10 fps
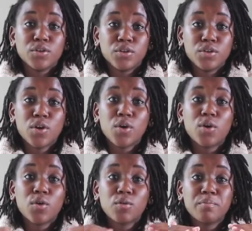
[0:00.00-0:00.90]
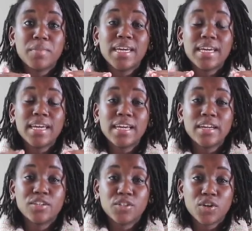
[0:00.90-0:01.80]
do,
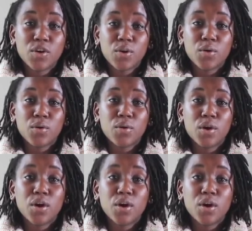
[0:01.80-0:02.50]
mi, do,